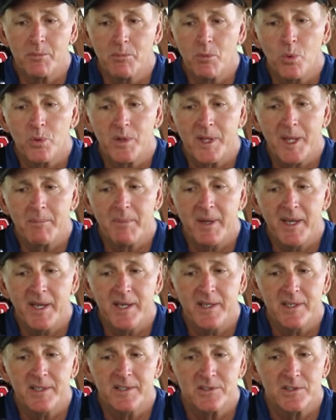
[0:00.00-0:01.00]
the more that
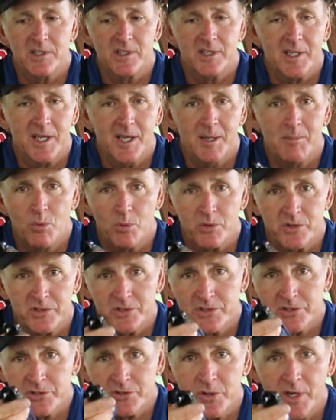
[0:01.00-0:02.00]
bait is going to come more
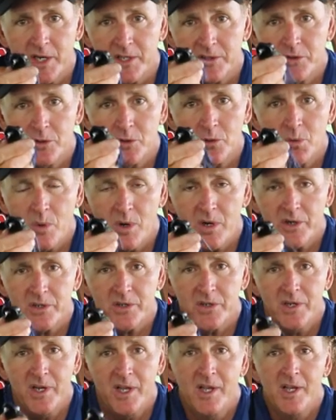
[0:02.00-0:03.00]
just straight through the
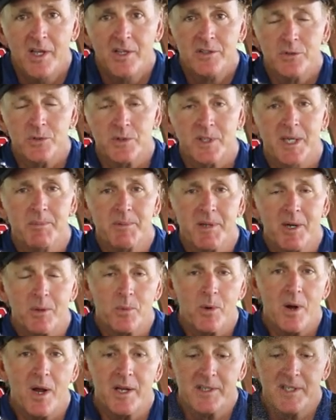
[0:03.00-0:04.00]
water. So keep that
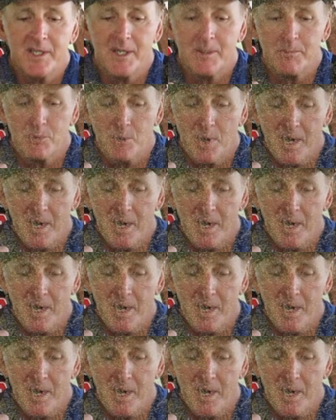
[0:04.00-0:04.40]
rod tip